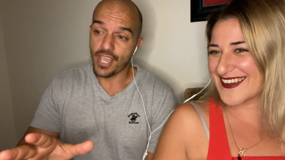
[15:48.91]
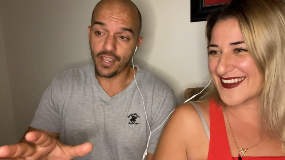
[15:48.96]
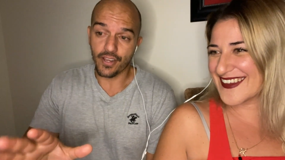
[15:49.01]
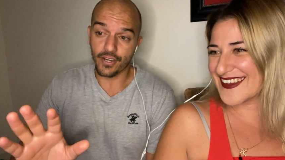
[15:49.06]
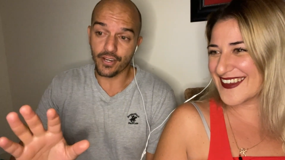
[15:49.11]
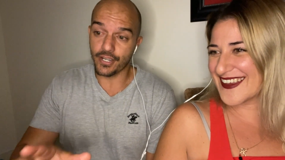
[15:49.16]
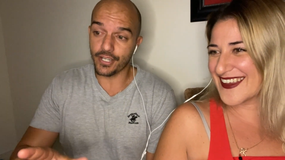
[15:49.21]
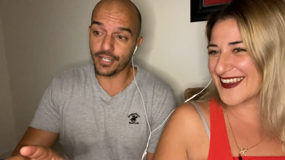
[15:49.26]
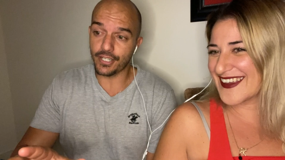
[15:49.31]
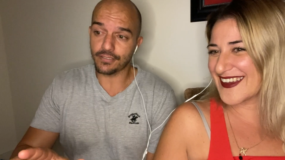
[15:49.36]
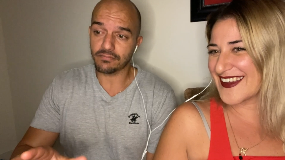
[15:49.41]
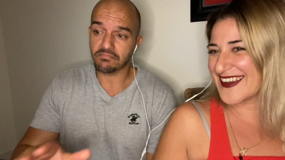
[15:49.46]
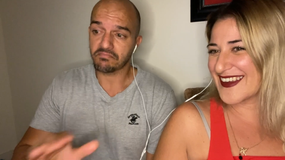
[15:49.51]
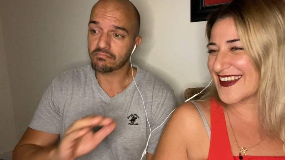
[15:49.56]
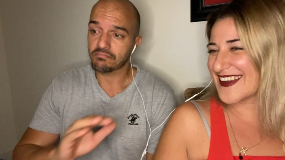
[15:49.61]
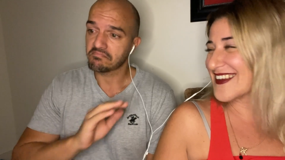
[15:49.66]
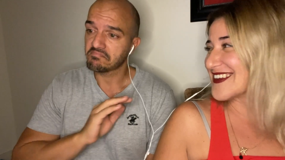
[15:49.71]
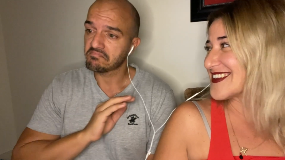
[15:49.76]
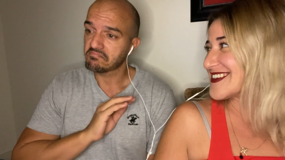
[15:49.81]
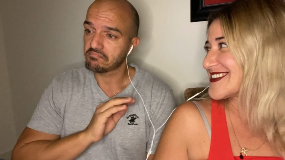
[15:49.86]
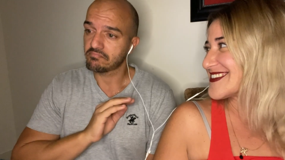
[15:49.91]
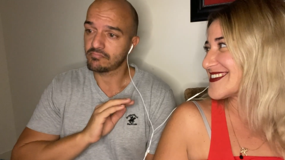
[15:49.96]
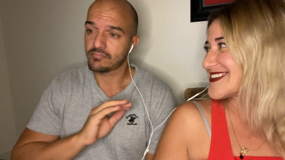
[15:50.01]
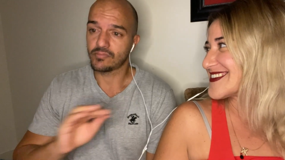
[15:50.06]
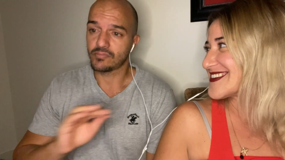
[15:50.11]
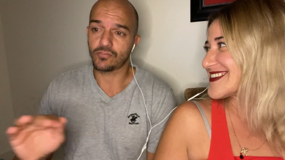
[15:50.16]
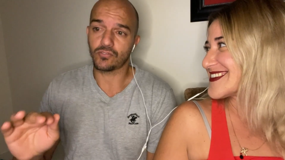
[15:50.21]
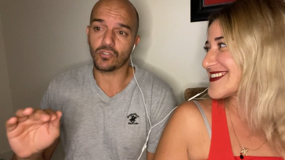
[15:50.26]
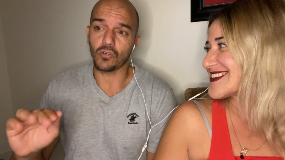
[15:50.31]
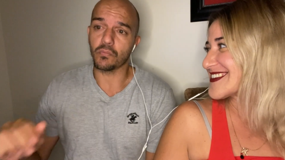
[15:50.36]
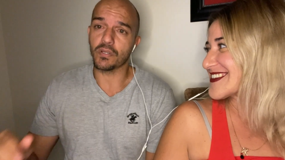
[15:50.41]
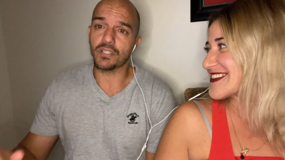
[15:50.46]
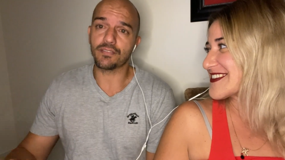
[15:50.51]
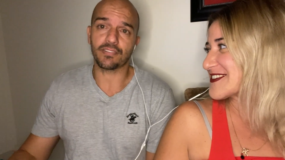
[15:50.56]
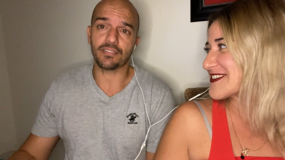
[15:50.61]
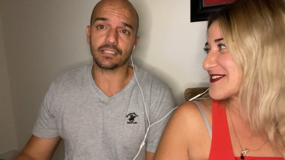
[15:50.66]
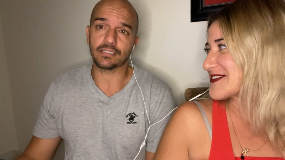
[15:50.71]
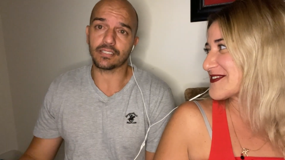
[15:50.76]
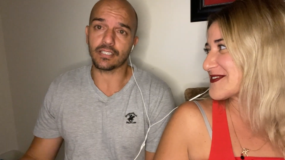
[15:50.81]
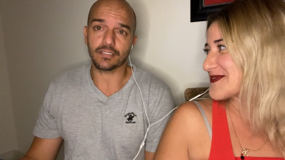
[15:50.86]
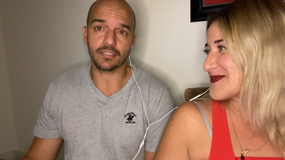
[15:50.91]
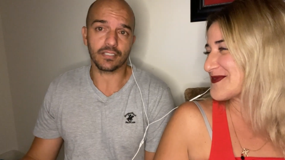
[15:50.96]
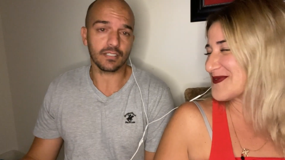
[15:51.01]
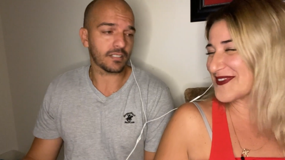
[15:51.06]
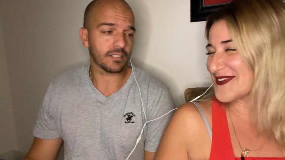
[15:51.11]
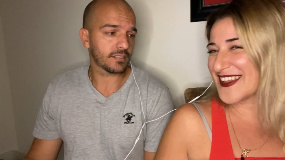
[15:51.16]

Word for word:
Speaker 1: her, from me fantastic